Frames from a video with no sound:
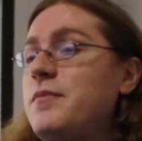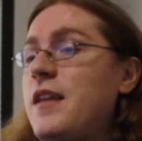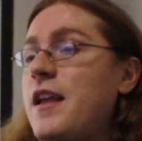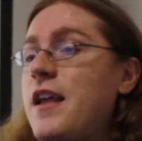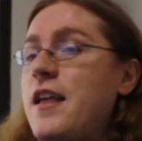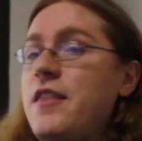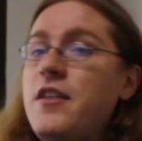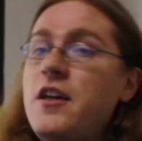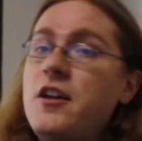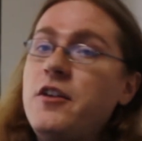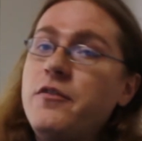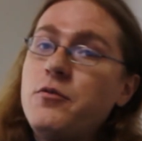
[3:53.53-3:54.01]

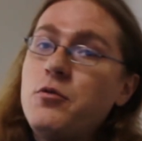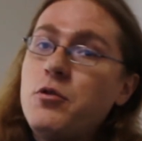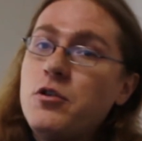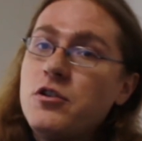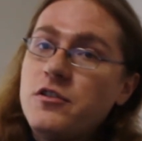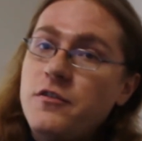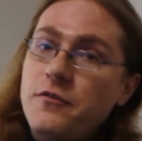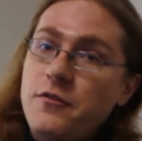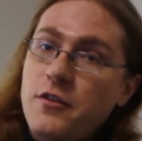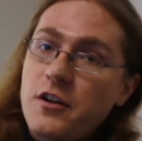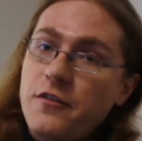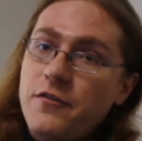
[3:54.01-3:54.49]
And then, of
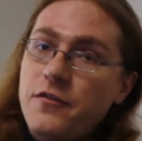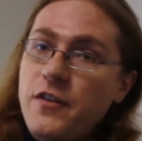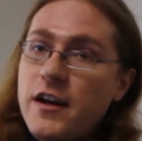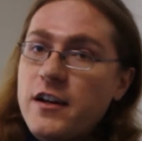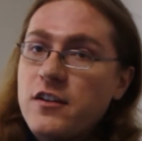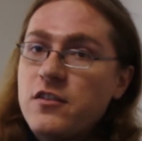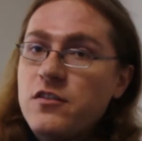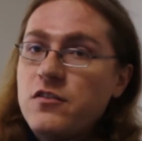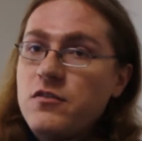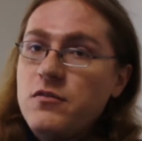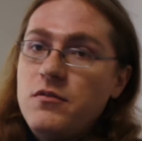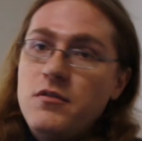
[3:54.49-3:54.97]
course, if it
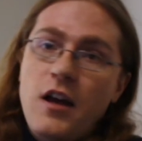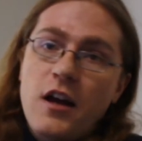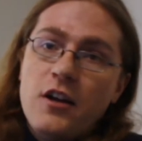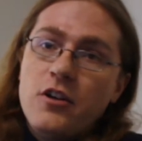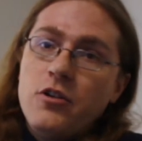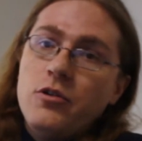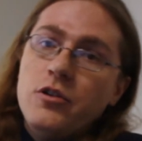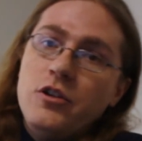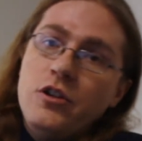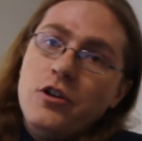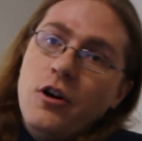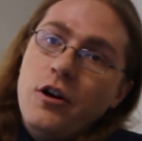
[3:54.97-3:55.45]
affects not
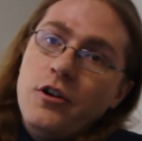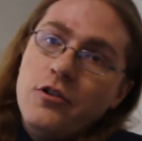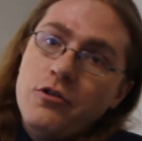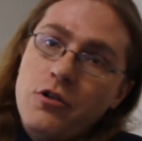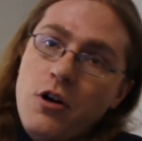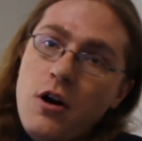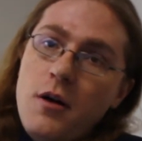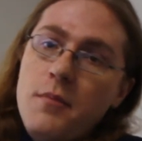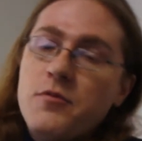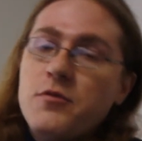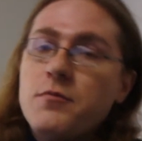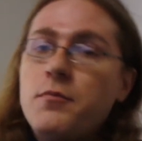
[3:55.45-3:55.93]
only your
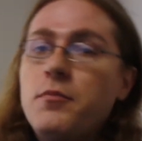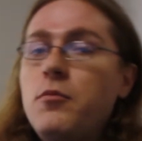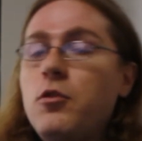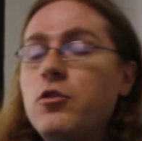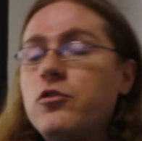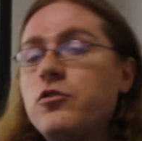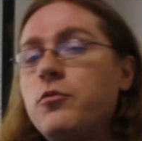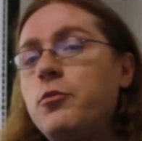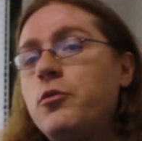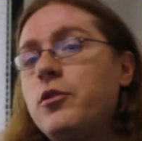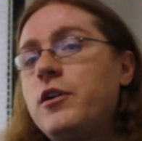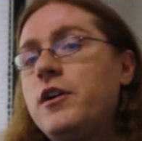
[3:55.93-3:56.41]
underarms, but
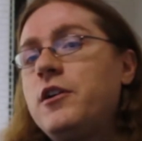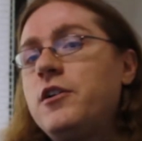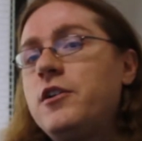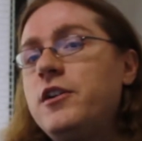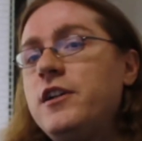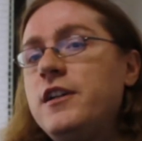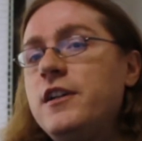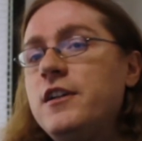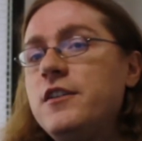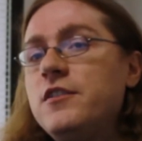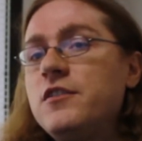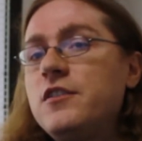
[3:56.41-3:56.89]
multiple
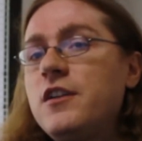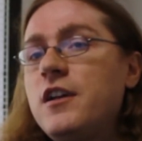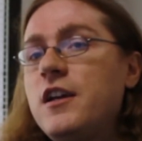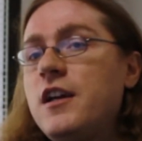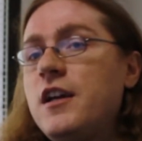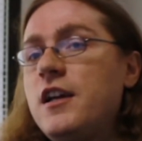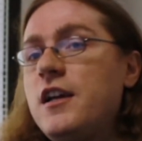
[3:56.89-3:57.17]
areas,